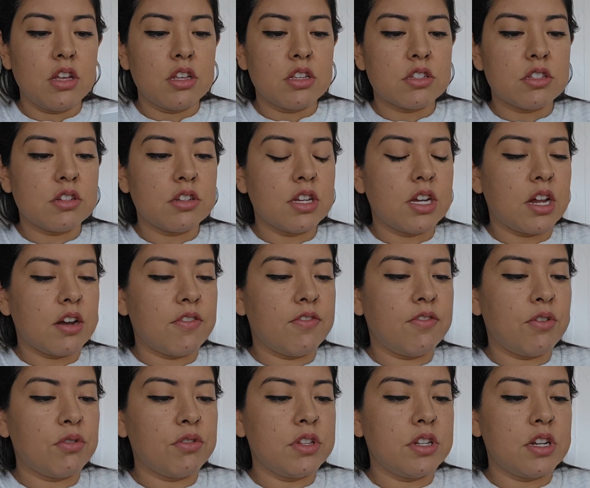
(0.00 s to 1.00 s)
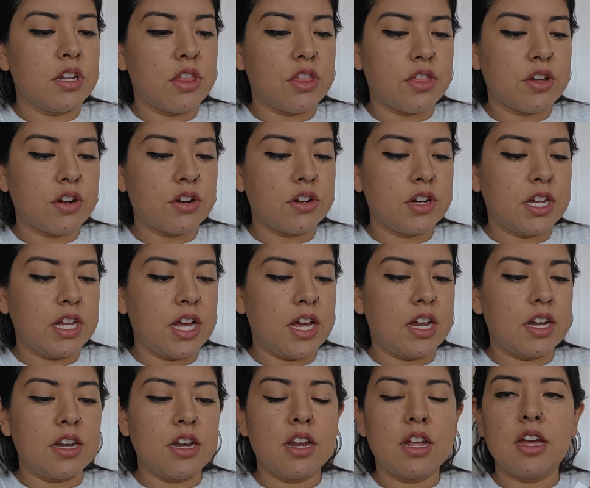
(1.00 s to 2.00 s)
So you gotta fold it a third
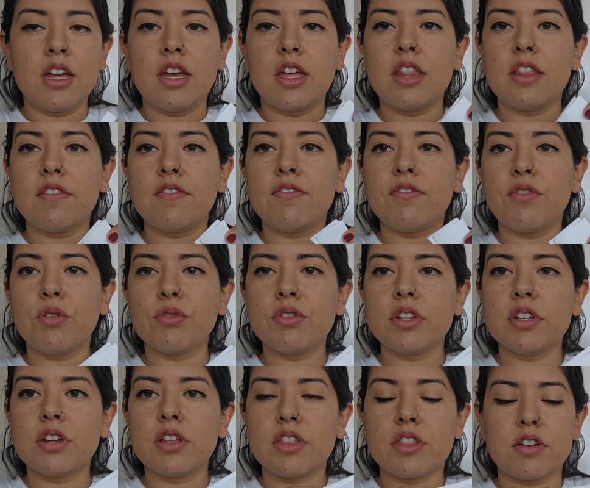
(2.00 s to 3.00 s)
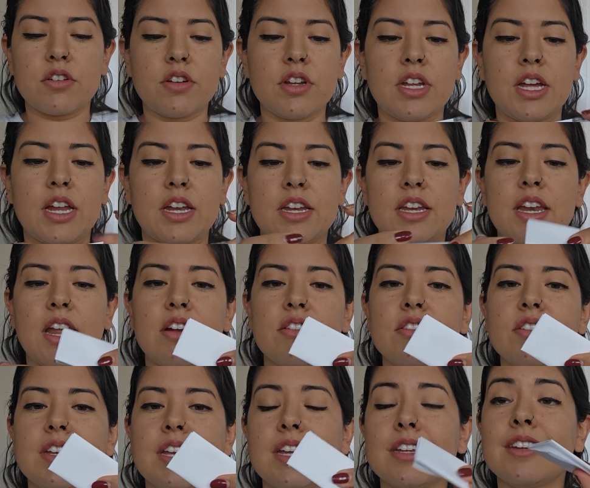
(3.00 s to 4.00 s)
again, and then fold it a third again. Now
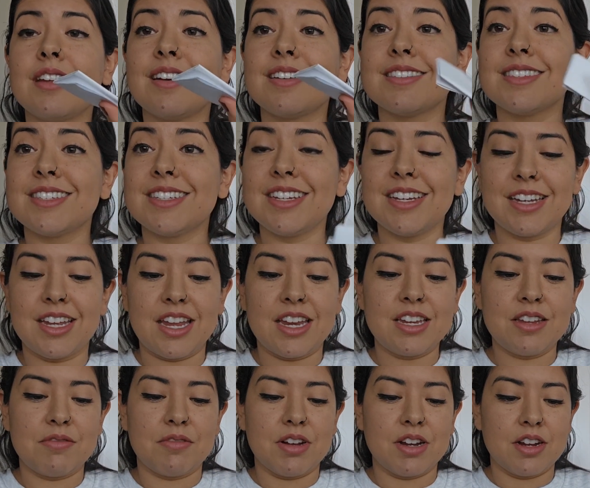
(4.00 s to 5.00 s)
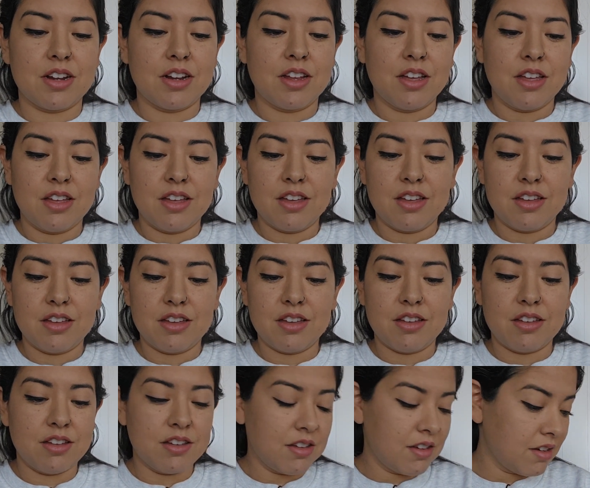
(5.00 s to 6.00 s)
you cannot see it anywhere. Ha
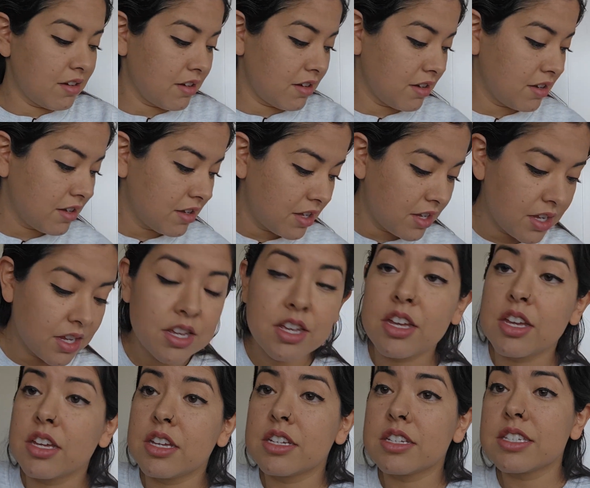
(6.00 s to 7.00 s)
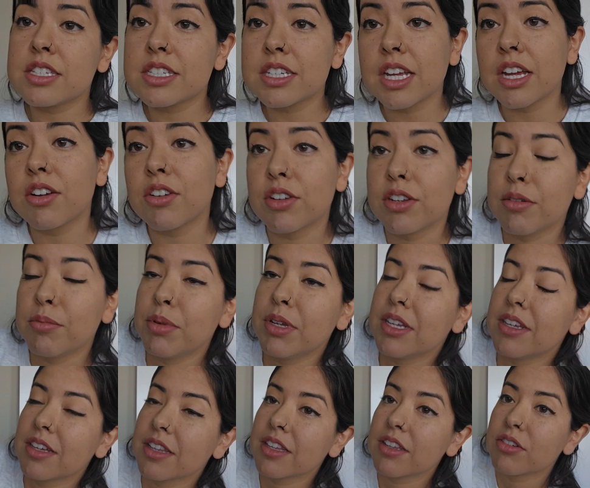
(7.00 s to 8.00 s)
ha ha. Scary to
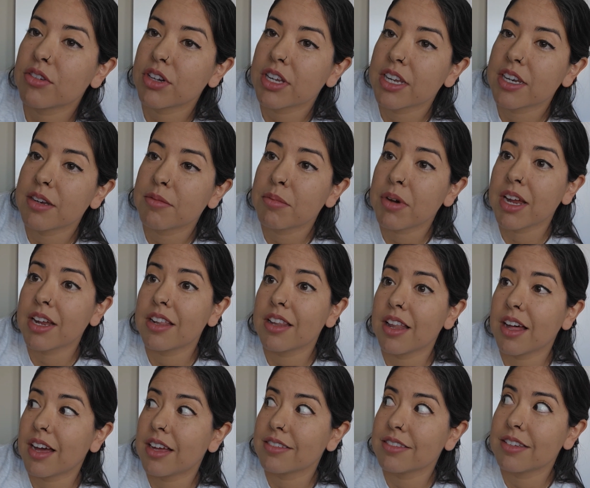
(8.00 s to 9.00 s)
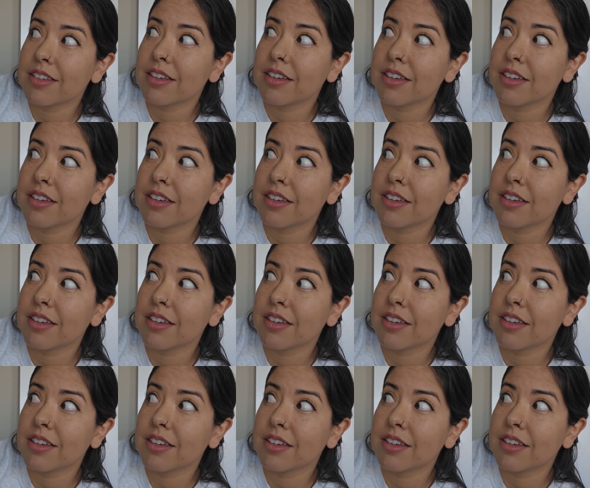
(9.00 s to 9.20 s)
be a little kid in my class.